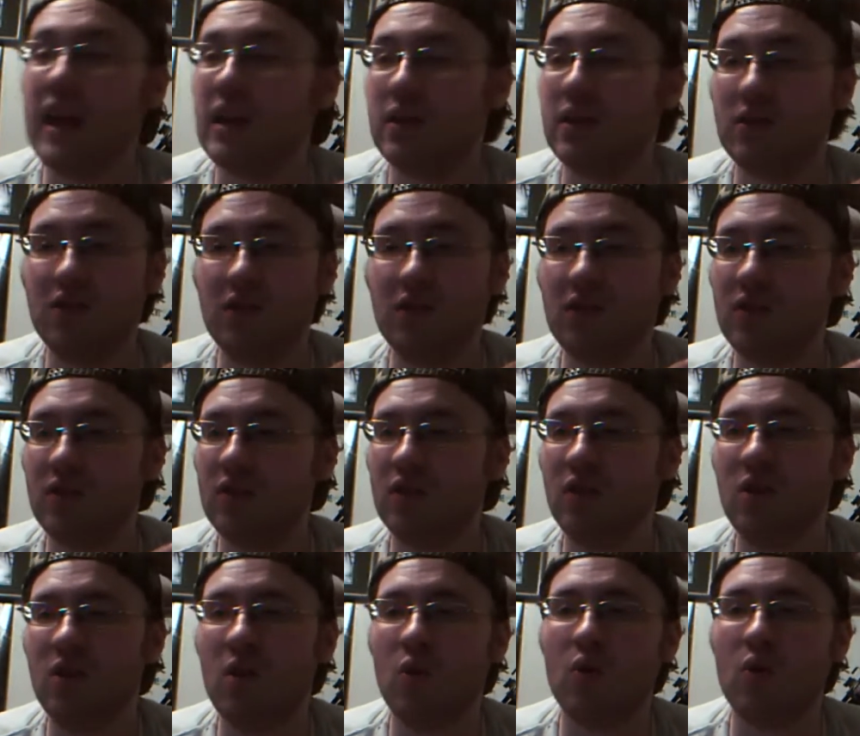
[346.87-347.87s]
Just, you
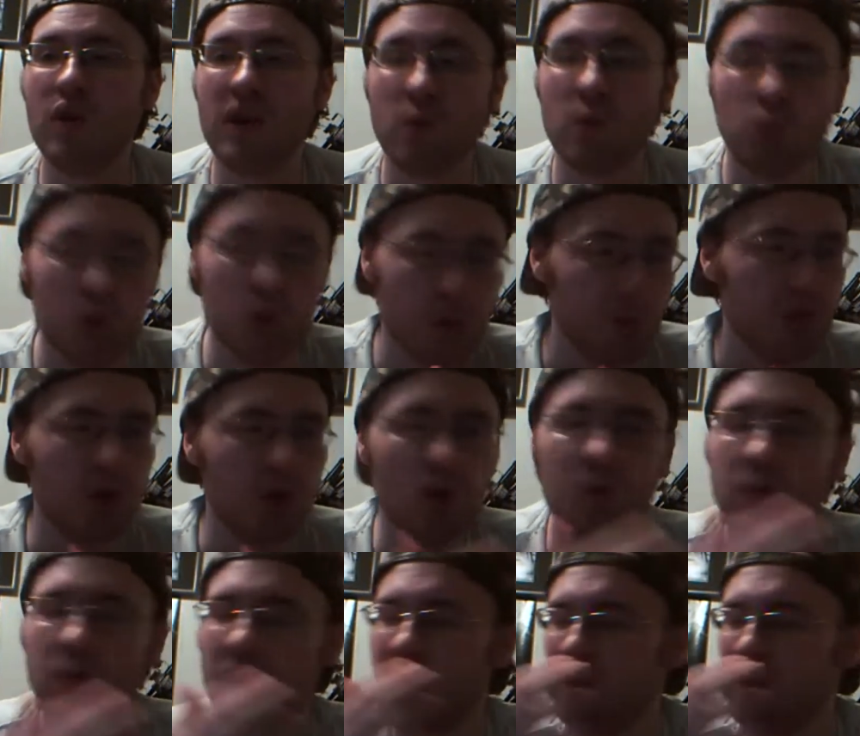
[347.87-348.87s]
know, and Ripley going
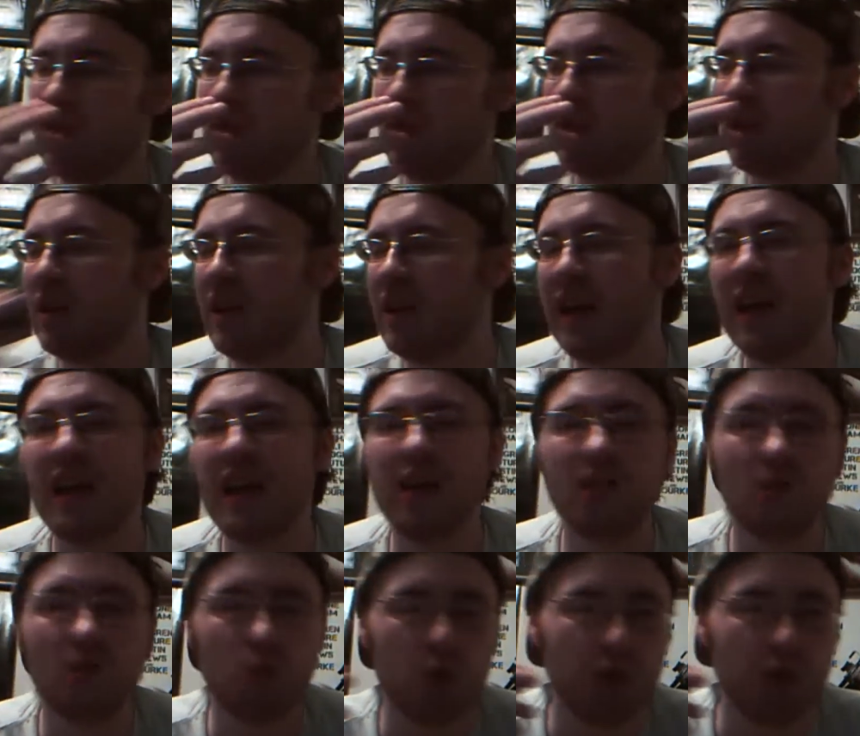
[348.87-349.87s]
back into the
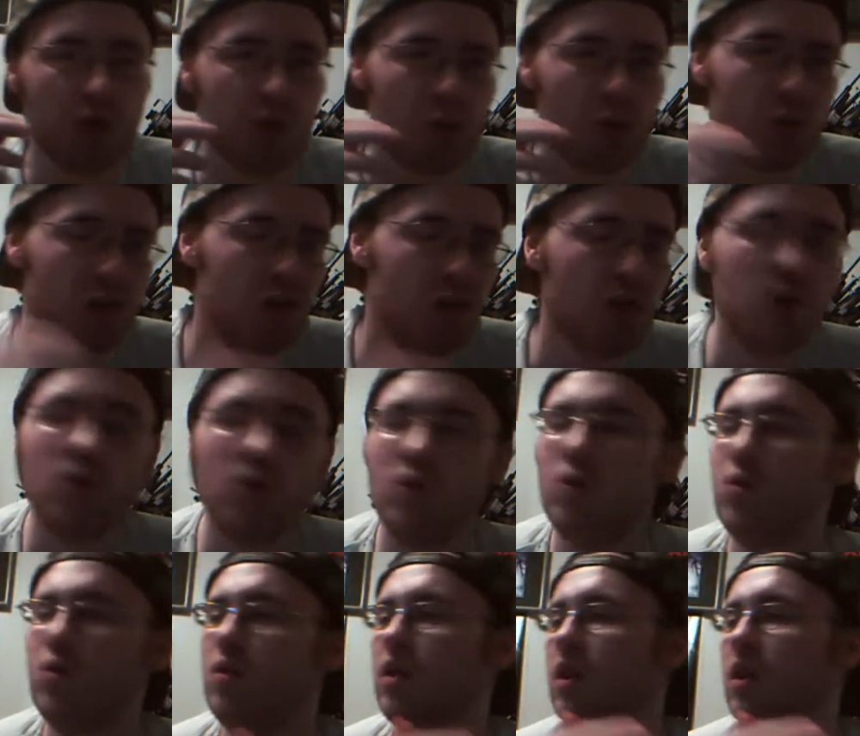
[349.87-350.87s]
nest, rescuing
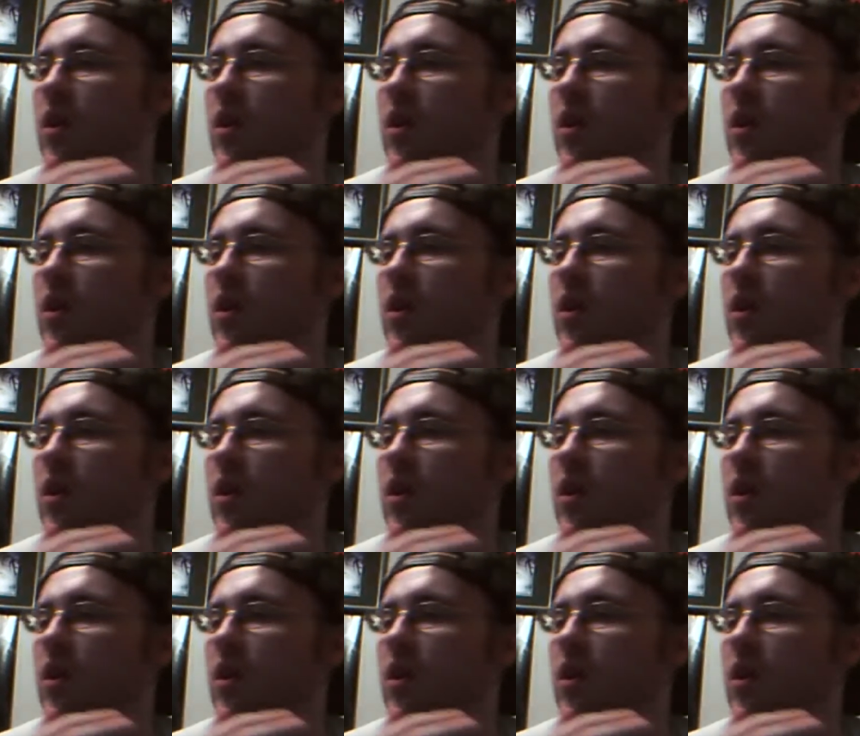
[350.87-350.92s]
Newt,